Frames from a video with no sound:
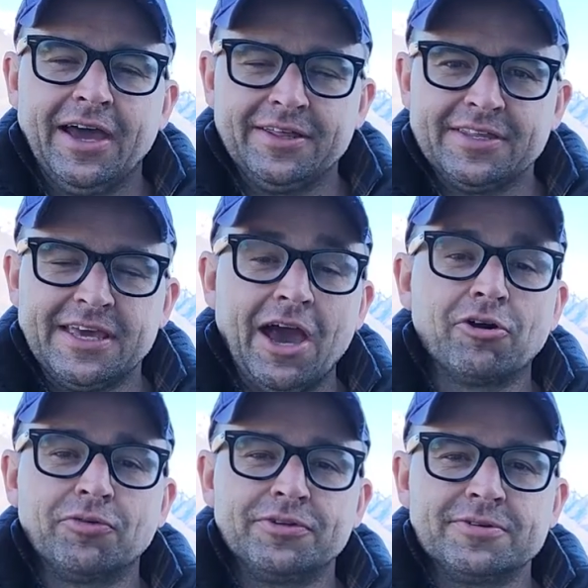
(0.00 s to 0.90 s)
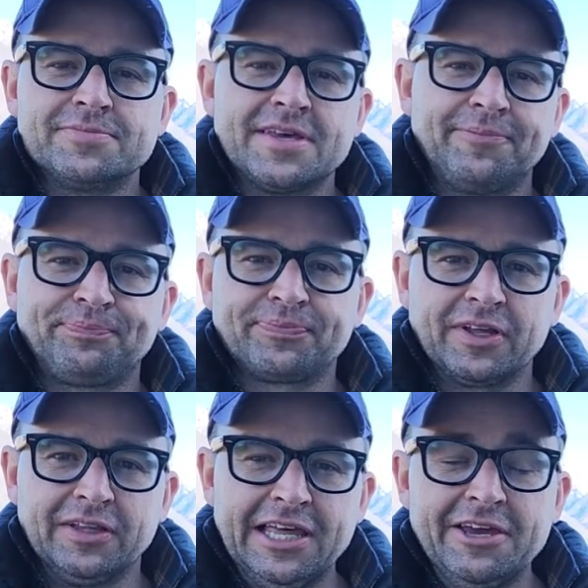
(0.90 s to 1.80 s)
and the algorithms that
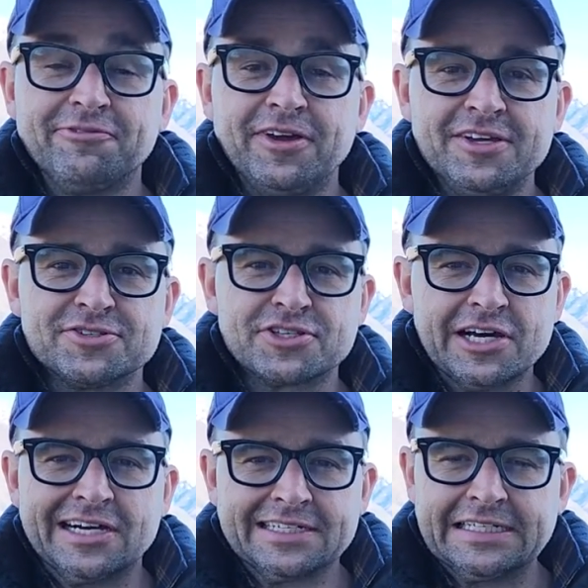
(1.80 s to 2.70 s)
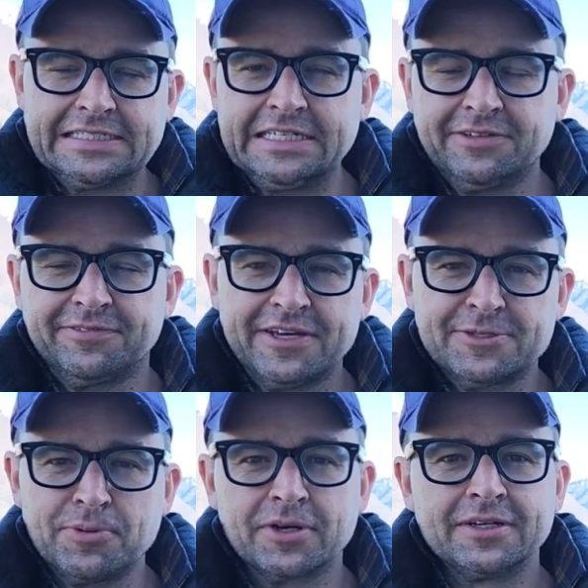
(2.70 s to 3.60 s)
live inside LinkedIn and
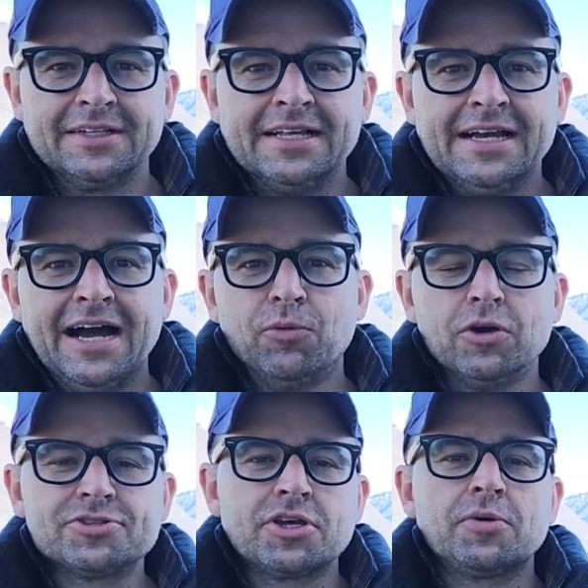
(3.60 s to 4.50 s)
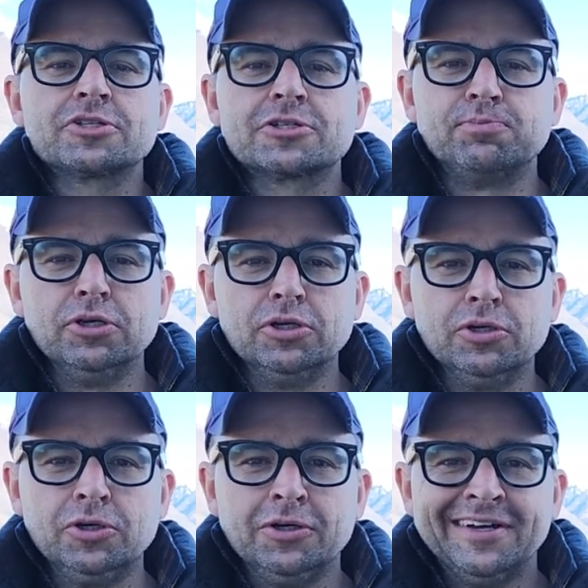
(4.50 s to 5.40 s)
Facebook. We'll also
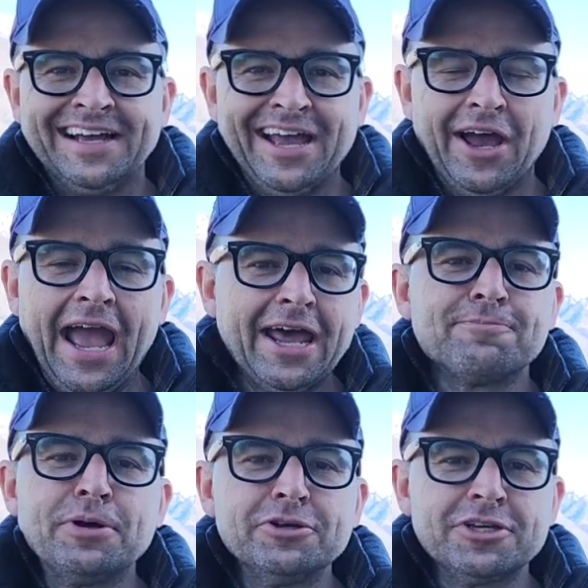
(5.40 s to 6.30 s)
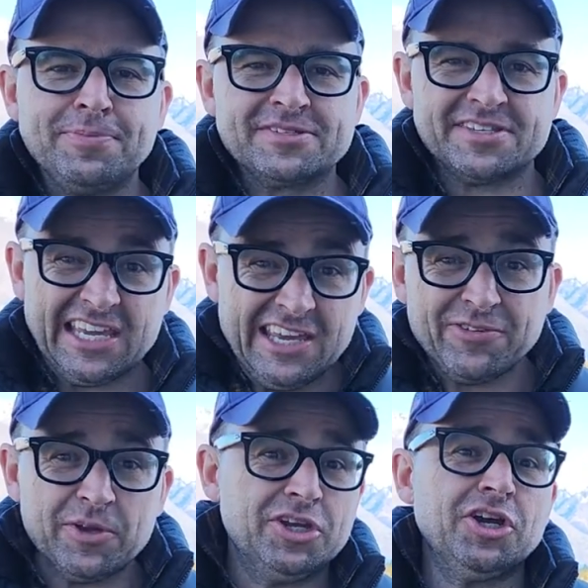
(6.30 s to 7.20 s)
explore how to build your business
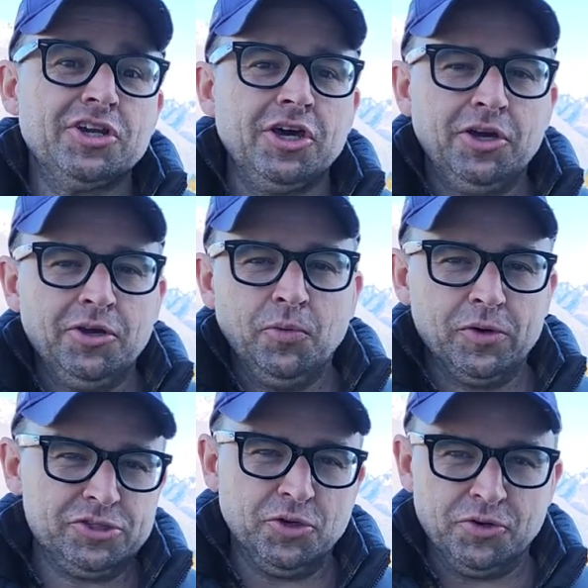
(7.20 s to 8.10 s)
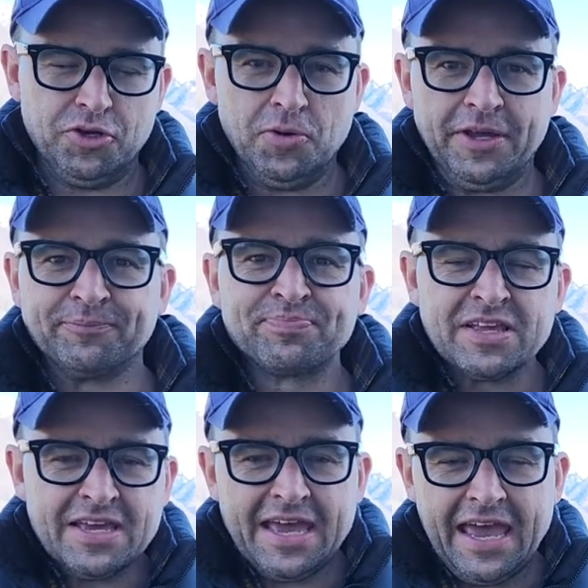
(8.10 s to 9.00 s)
even when you don't know what you're doing,
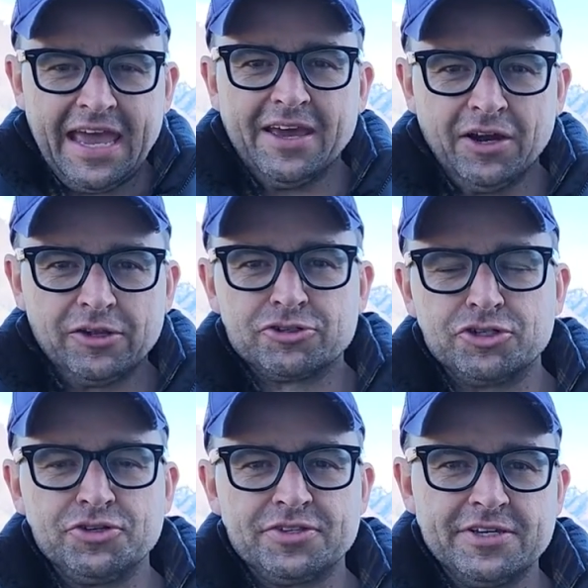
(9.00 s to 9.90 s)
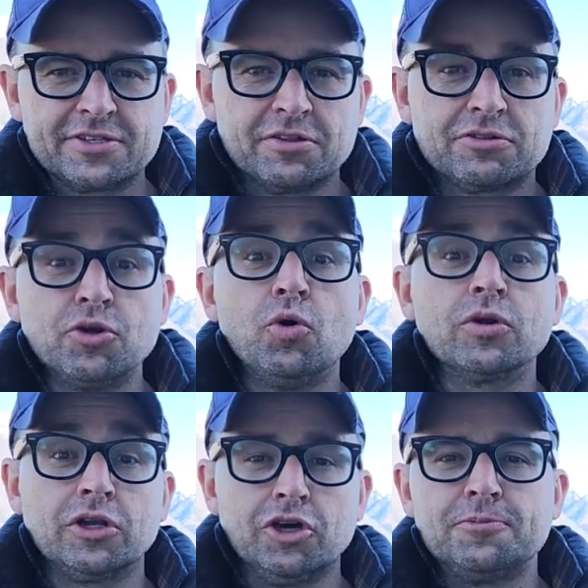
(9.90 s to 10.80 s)
and I'll introduce these
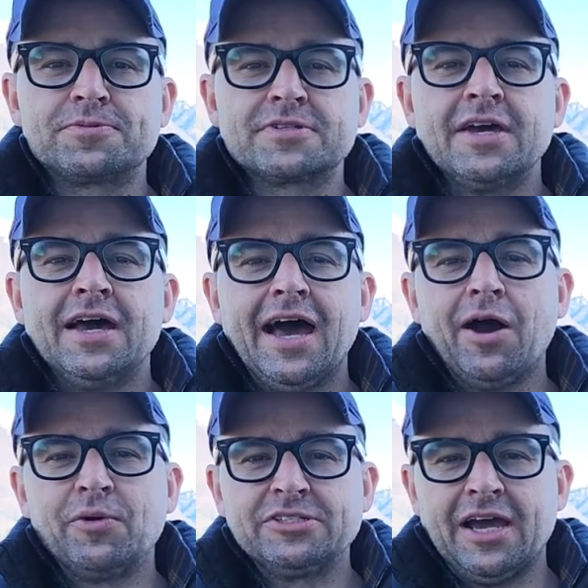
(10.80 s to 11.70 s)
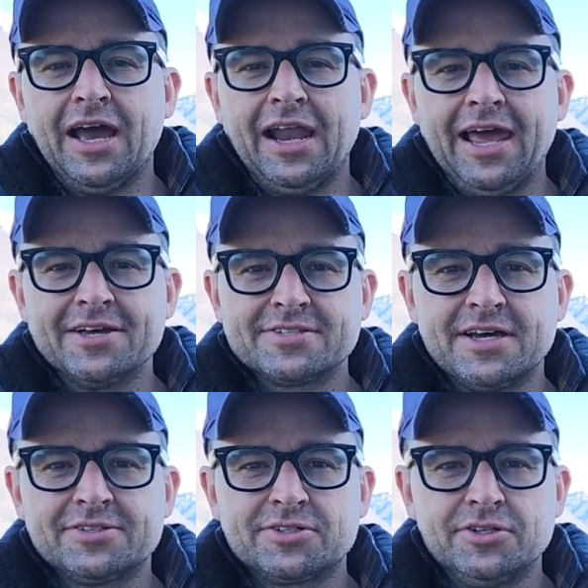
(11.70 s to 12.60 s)
thought loops which allows
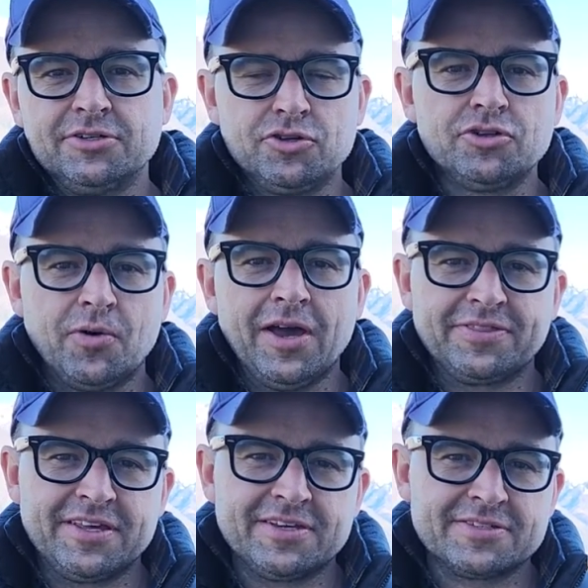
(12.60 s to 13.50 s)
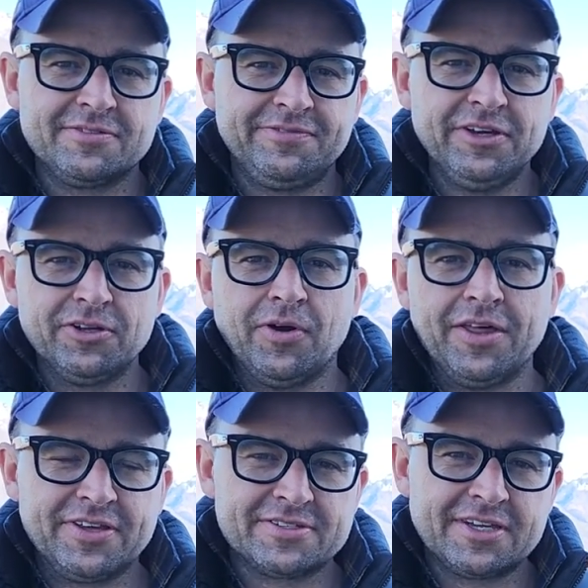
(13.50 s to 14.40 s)
us to do the right things and feel the
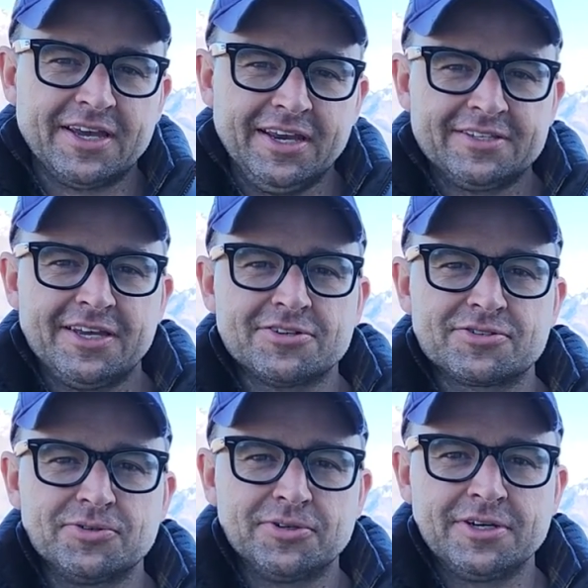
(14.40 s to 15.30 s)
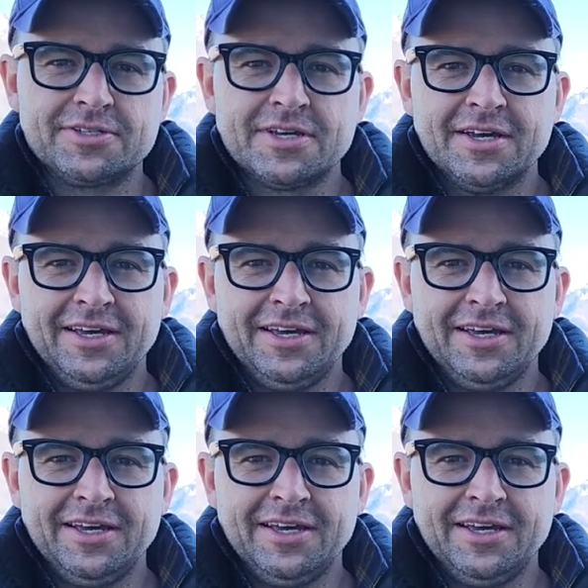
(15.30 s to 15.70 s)
right things and connect our stories